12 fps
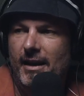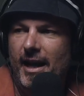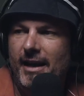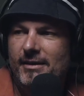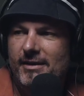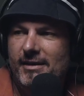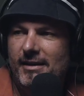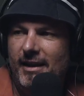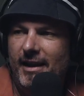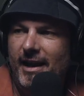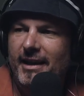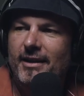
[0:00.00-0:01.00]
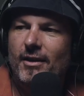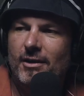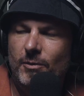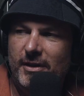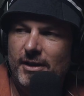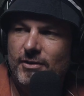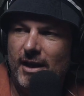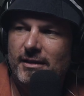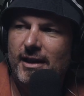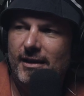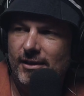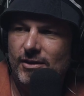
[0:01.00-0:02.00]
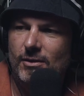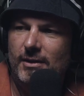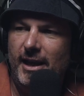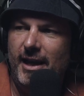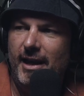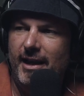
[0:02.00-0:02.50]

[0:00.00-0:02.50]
And he got in with the drug dealers and all that,